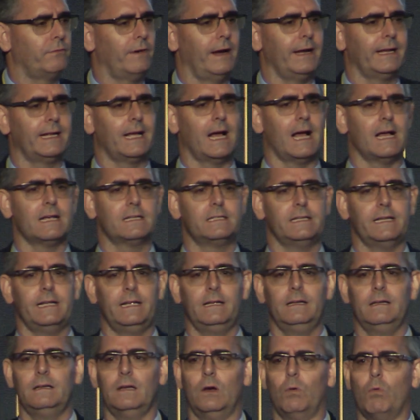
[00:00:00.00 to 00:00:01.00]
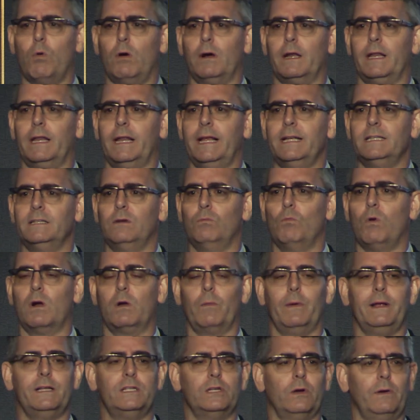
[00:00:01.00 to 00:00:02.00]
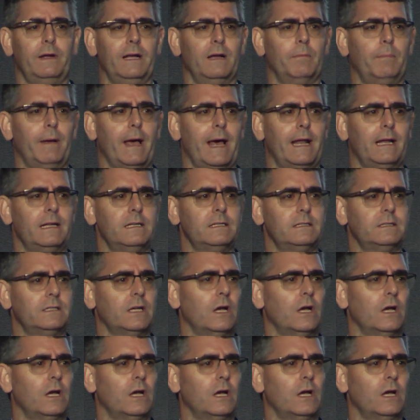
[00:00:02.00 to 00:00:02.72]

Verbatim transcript: threat casting, what it is, and what are we doing about it.